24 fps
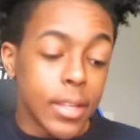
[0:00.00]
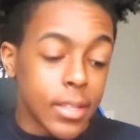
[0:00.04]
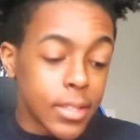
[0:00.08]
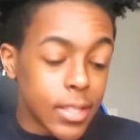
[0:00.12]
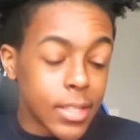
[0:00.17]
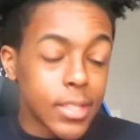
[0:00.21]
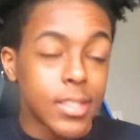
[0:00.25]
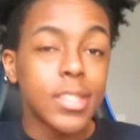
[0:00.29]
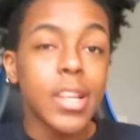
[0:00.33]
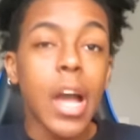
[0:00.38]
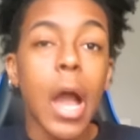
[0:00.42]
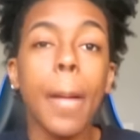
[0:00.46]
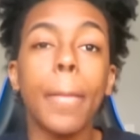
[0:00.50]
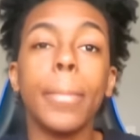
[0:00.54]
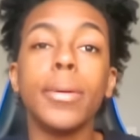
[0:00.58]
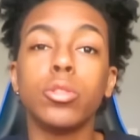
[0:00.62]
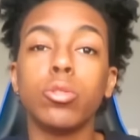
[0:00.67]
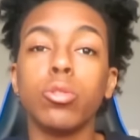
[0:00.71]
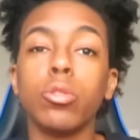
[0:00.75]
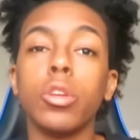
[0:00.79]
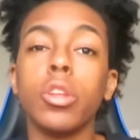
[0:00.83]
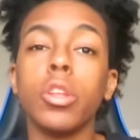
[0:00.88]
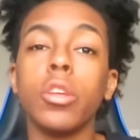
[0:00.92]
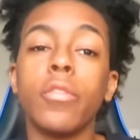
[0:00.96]
this
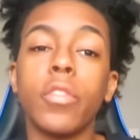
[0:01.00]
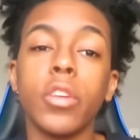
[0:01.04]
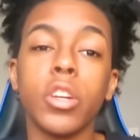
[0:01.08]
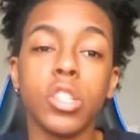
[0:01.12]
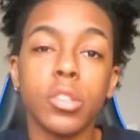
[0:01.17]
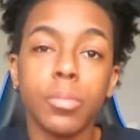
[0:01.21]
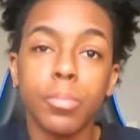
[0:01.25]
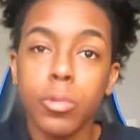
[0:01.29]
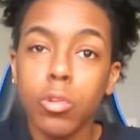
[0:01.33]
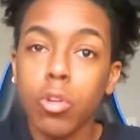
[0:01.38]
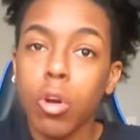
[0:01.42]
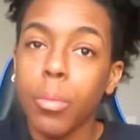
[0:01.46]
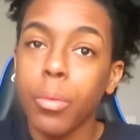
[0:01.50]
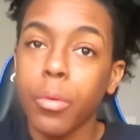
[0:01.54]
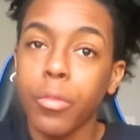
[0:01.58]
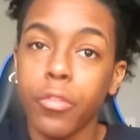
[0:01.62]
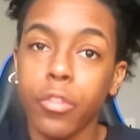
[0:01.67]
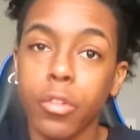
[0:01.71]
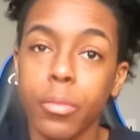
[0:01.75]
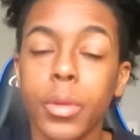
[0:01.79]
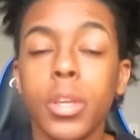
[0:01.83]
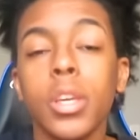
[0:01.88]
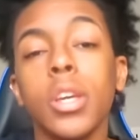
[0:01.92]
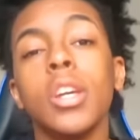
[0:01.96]
opportunity for this blow up, you
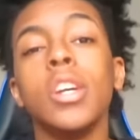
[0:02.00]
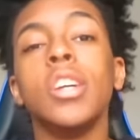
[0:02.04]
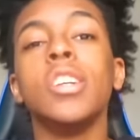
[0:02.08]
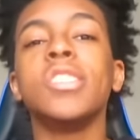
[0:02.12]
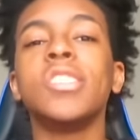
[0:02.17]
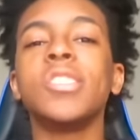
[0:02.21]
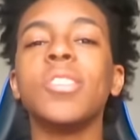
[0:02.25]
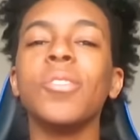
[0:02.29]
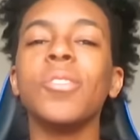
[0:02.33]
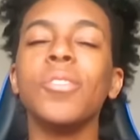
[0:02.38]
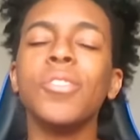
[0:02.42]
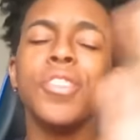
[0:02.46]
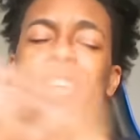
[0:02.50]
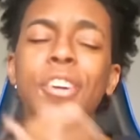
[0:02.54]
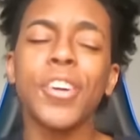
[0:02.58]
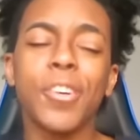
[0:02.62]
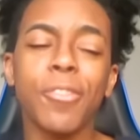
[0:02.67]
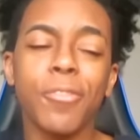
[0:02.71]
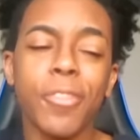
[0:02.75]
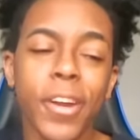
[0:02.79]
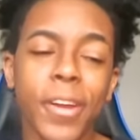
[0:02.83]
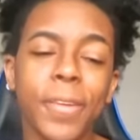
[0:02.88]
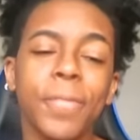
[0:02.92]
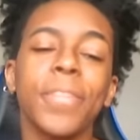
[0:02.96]
feel me? So look,
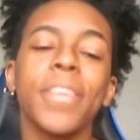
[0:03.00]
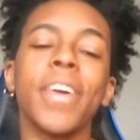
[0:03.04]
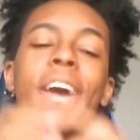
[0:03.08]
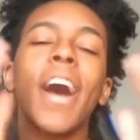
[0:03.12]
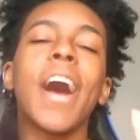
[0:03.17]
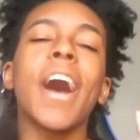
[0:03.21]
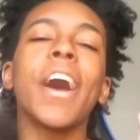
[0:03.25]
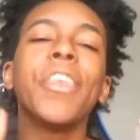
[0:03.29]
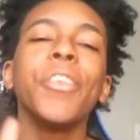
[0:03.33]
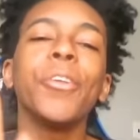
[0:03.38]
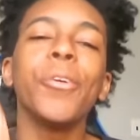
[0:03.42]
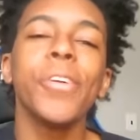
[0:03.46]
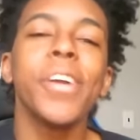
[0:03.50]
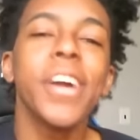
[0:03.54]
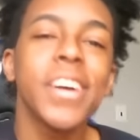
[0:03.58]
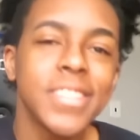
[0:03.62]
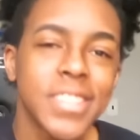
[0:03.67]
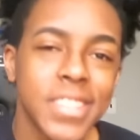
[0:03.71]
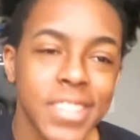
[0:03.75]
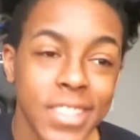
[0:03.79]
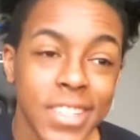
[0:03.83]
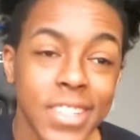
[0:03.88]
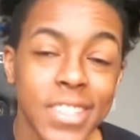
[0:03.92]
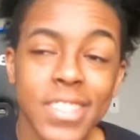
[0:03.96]
right, I know y'all
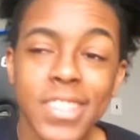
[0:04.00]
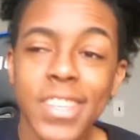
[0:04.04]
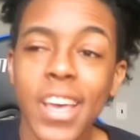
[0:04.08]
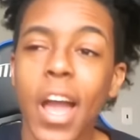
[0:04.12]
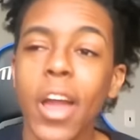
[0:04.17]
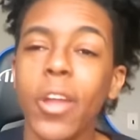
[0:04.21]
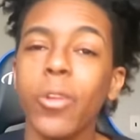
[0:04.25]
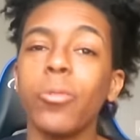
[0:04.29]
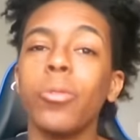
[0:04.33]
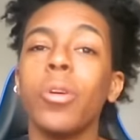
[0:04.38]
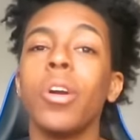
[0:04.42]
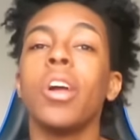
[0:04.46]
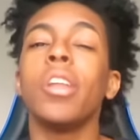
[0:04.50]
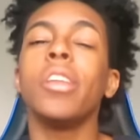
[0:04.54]
see the title.